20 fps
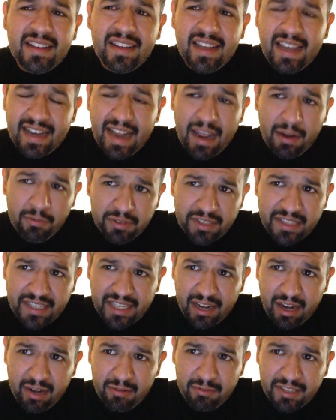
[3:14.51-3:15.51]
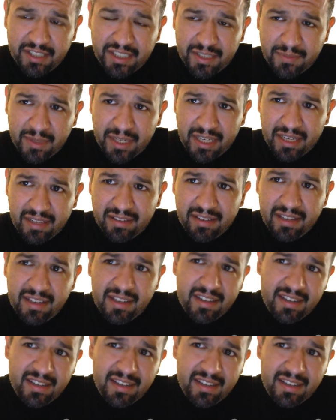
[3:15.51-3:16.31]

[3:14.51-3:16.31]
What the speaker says: and I was there at WrestleMania,